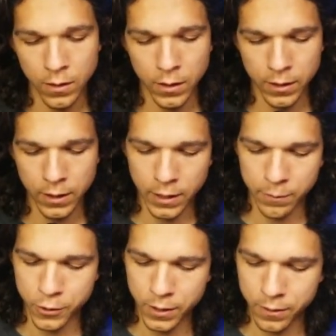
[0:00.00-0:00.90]
I think I'm
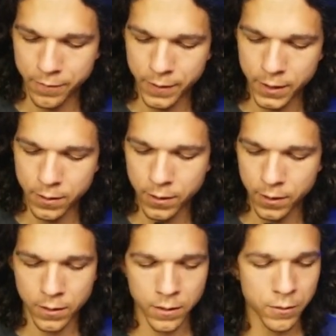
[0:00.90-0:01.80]
trying to fit it
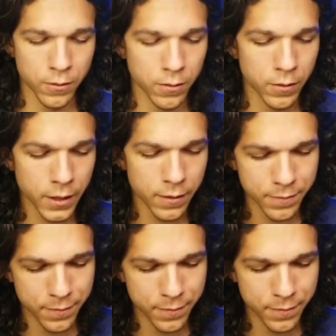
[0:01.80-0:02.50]
the wrong way.